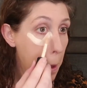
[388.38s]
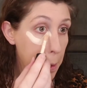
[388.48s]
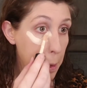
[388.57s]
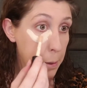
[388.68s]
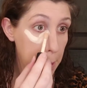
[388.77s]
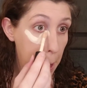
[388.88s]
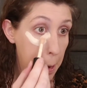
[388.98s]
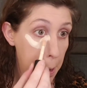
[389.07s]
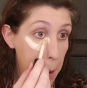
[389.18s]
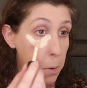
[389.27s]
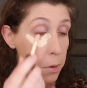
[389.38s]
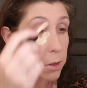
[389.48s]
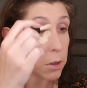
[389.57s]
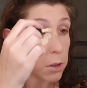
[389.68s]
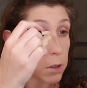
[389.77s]
yes, I know
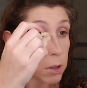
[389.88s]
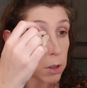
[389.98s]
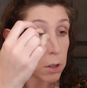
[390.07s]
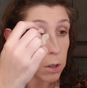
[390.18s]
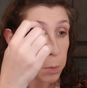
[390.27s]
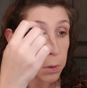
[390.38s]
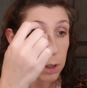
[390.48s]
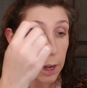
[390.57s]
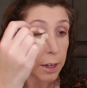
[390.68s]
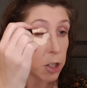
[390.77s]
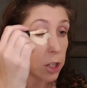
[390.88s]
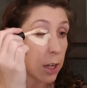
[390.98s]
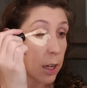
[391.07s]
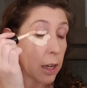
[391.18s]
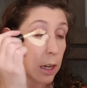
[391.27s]
this is super light
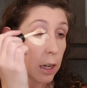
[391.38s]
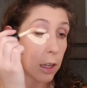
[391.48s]
shade,